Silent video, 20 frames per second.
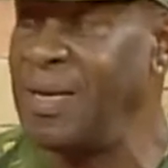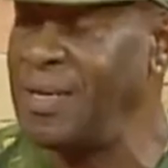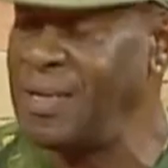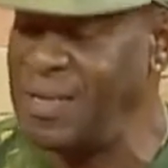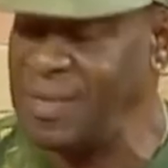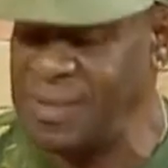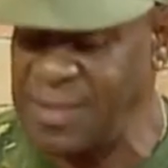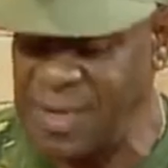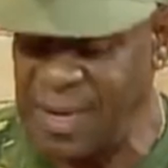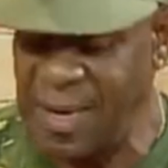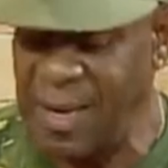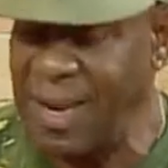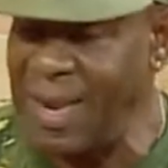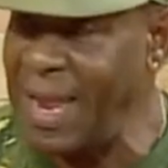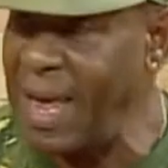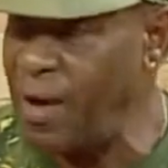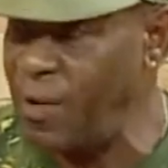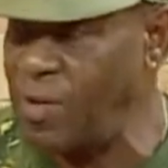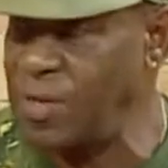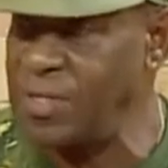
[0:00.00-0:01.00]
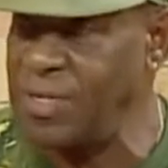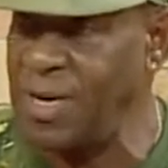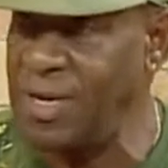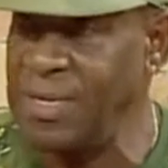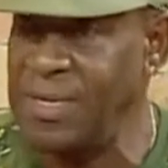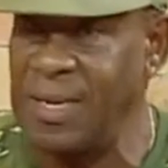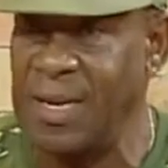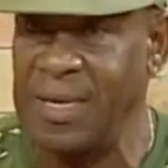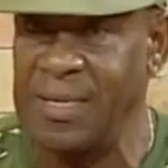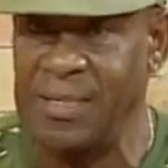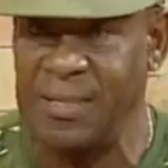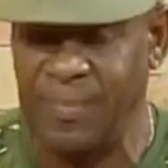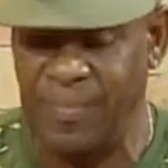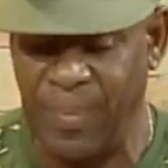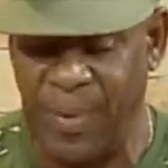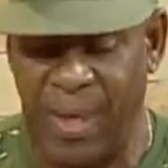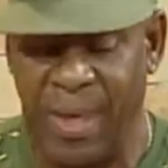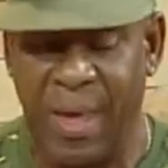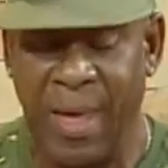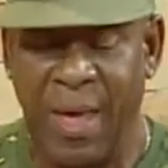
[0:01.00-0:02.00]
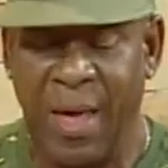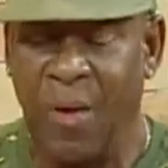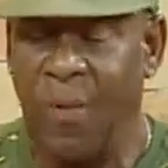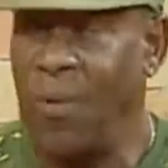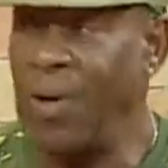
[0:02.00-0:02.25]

it is a language arts lesson, mm -hmm.